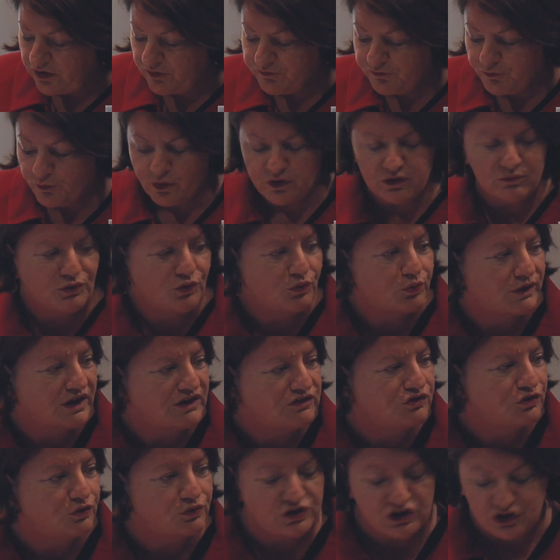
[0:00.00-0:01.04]
affordable
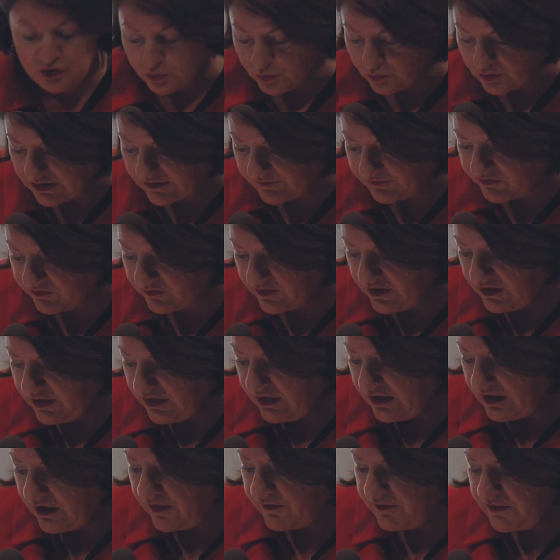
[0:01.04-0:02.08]
rental units,
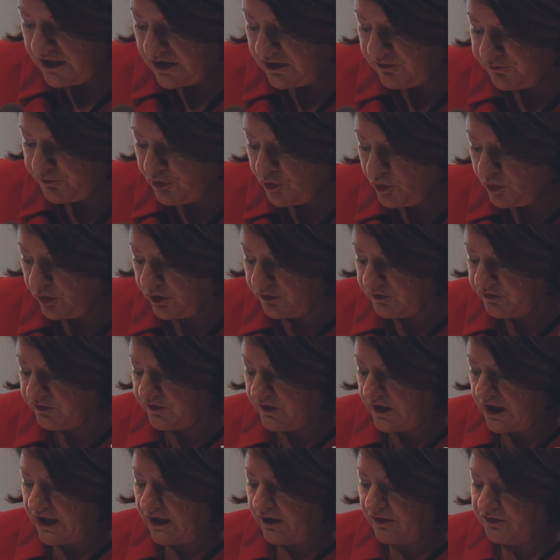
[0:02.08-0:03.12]
and then, of course,
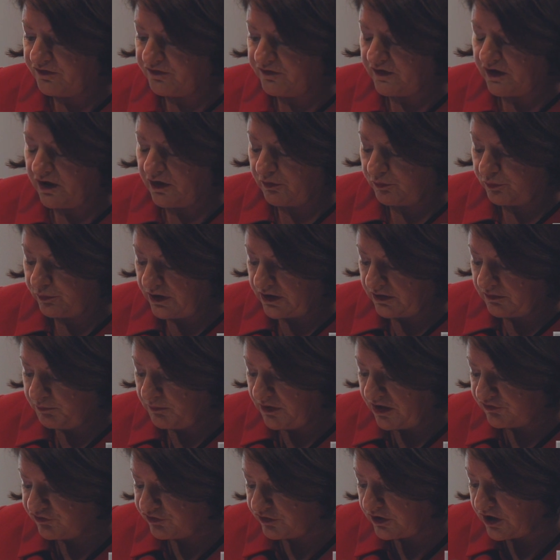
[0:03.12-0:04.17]
as Rick
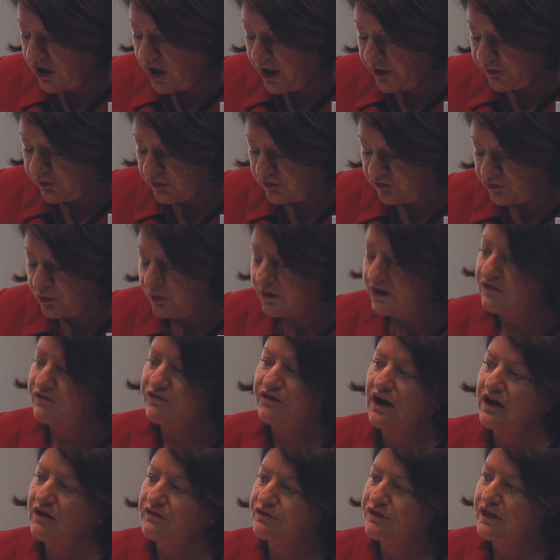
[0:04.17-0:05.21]
mentioned,
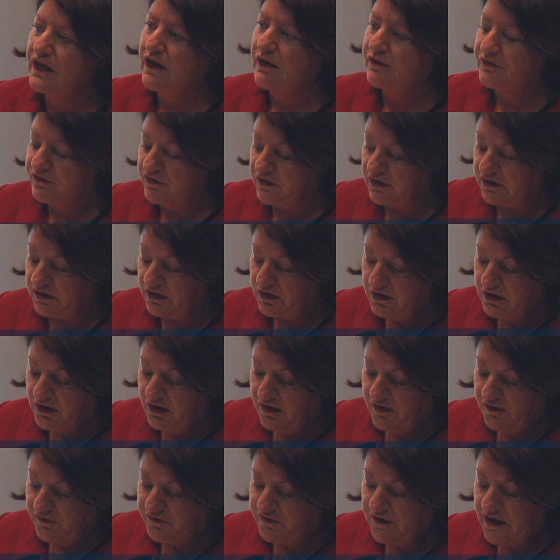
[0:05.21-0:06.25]
125,000
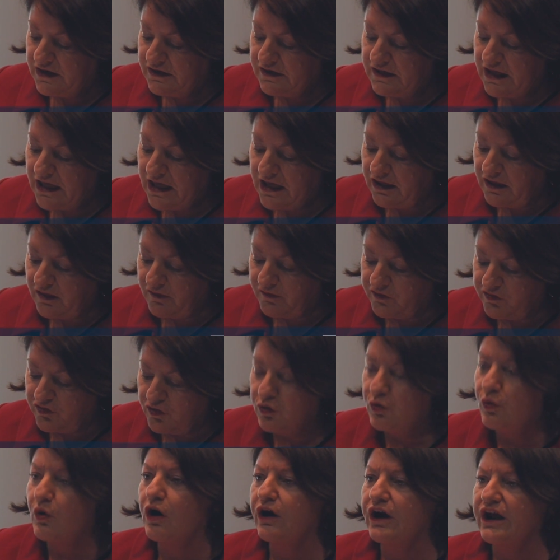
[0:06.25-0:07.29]
San Diegans
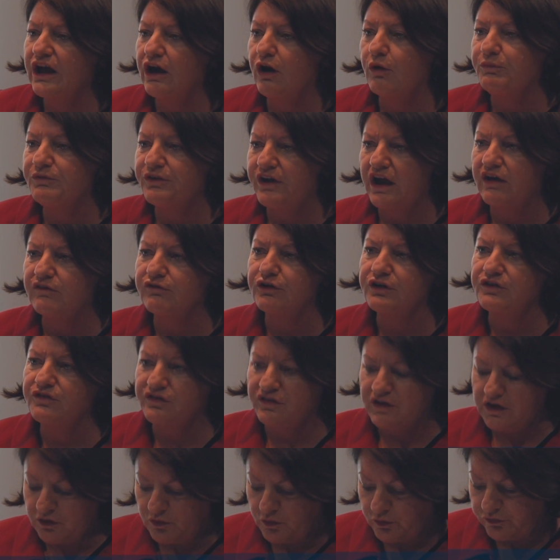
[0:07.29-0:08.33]
who are helped every
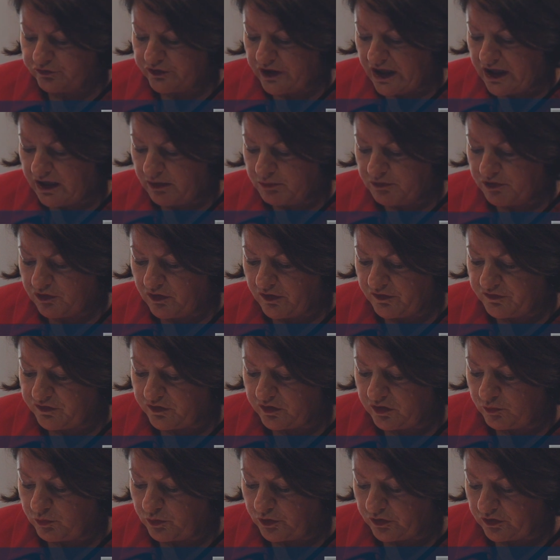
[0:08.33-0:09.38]
single day because
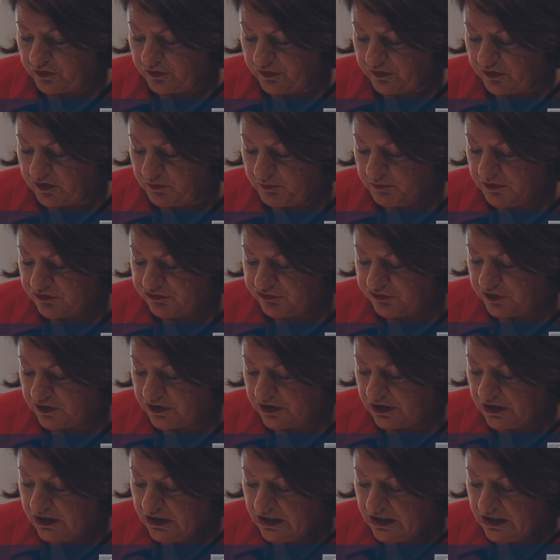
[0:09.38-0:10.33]
of the work of the commission.